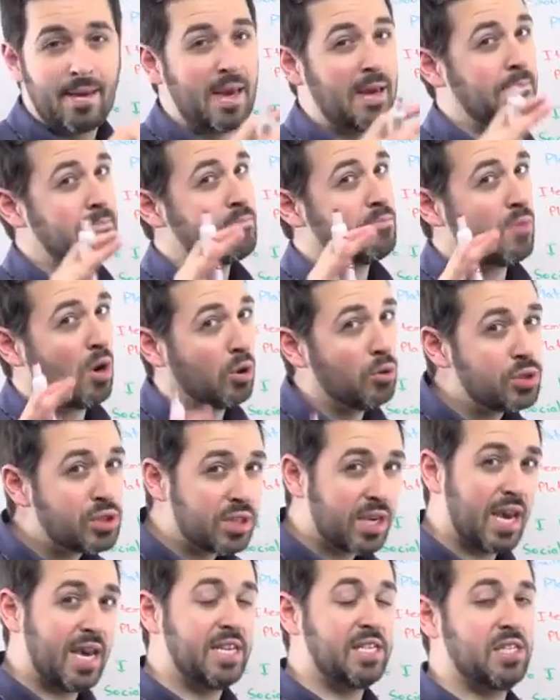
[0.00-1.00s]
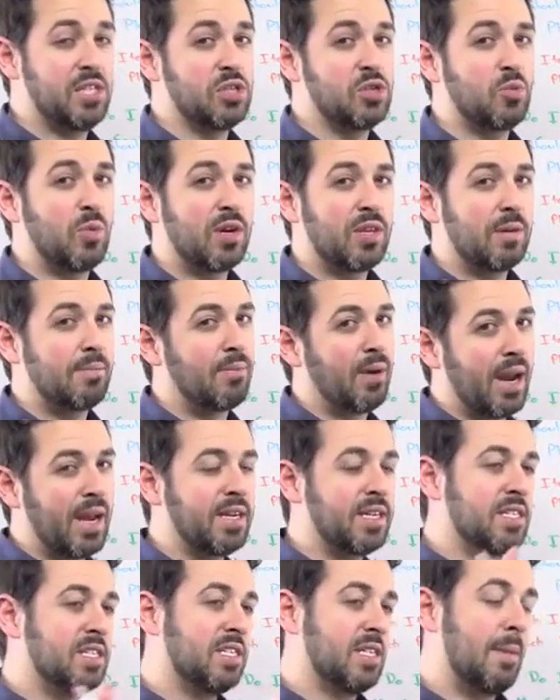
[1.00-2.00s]
in most cases where the
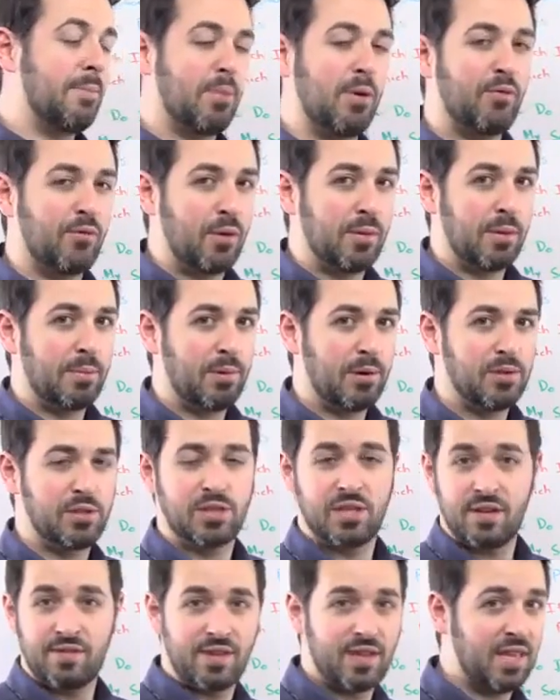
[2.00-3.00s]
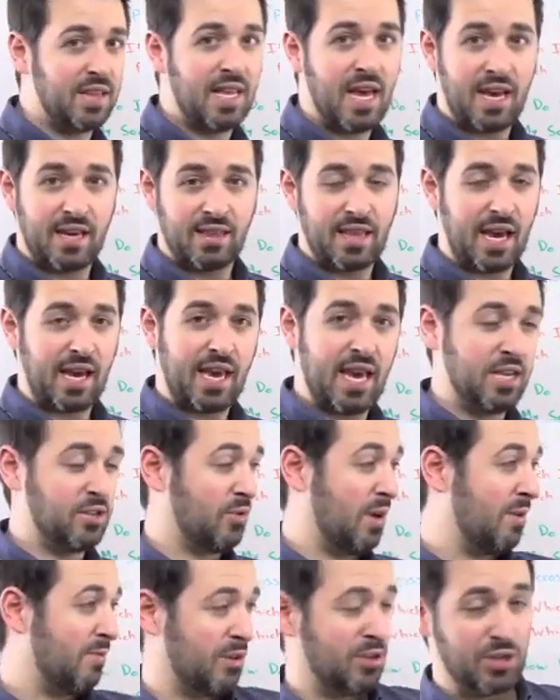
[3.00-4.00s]
brand is separate from the person, even in that case,
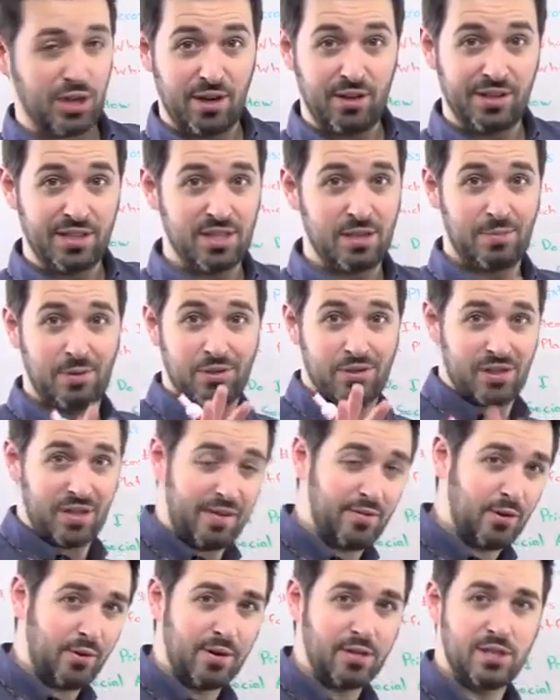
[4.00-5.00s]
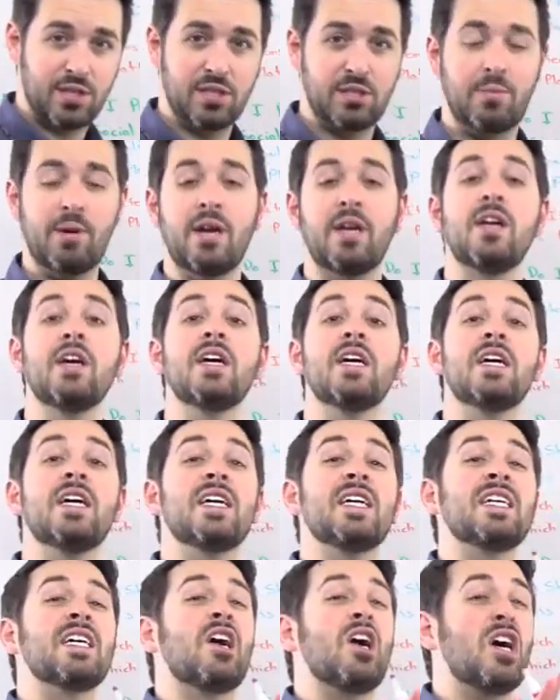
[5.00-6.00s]
right, where Geraldine's the person and Everywhereist is the brand,
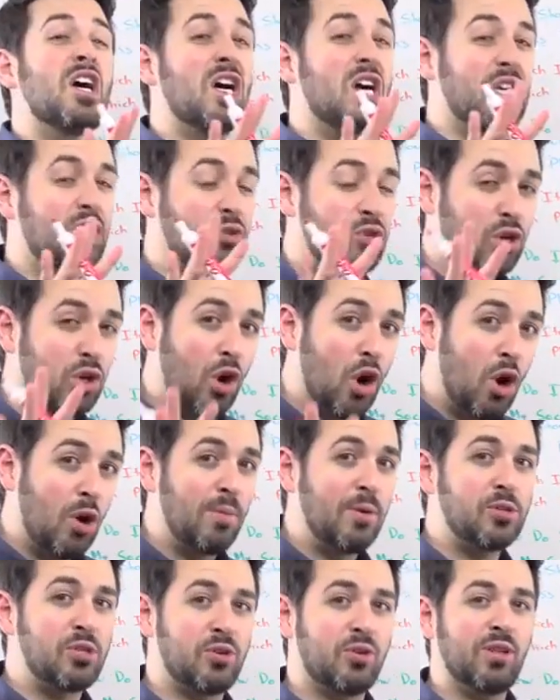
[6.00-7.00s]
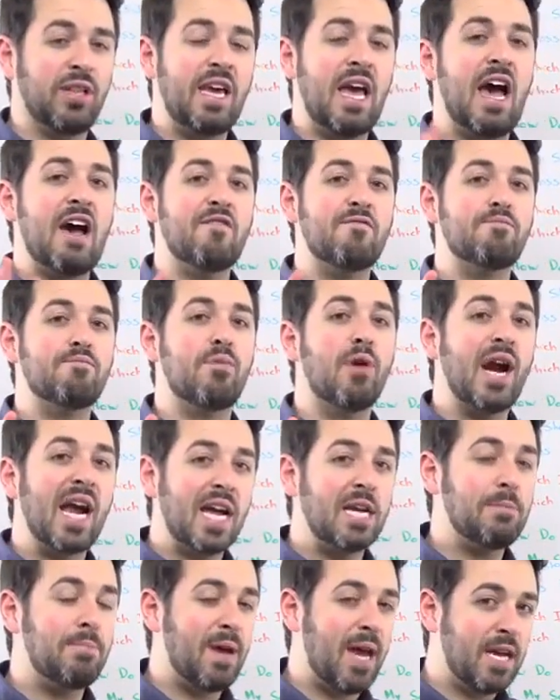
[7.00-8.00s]
you should almost certainly have
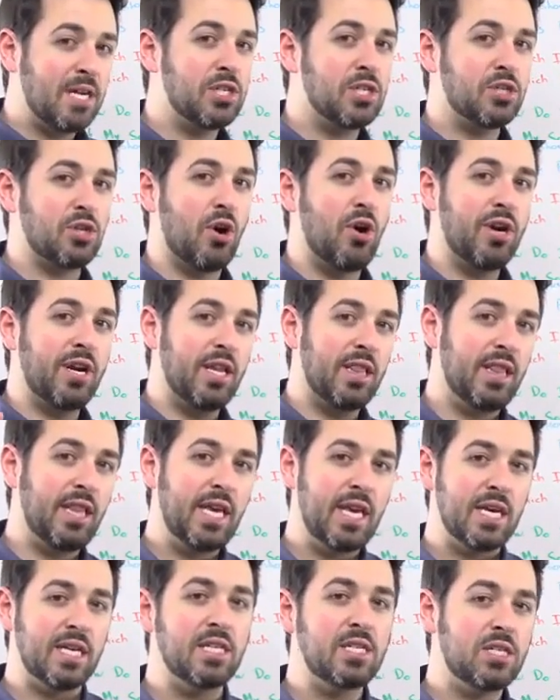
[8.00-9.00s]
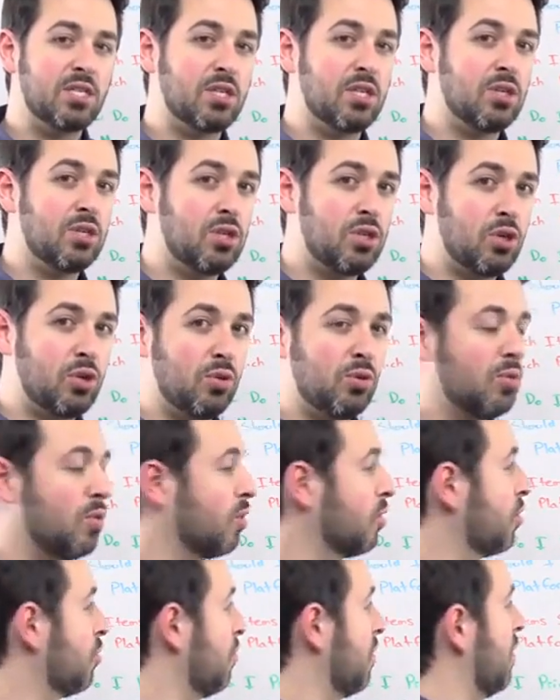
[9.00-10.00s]
brand pages on at least 2
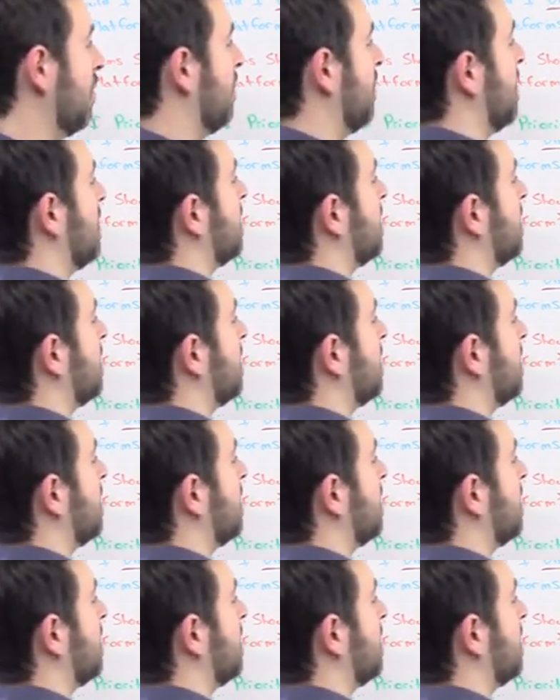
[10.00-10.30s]
or 3 of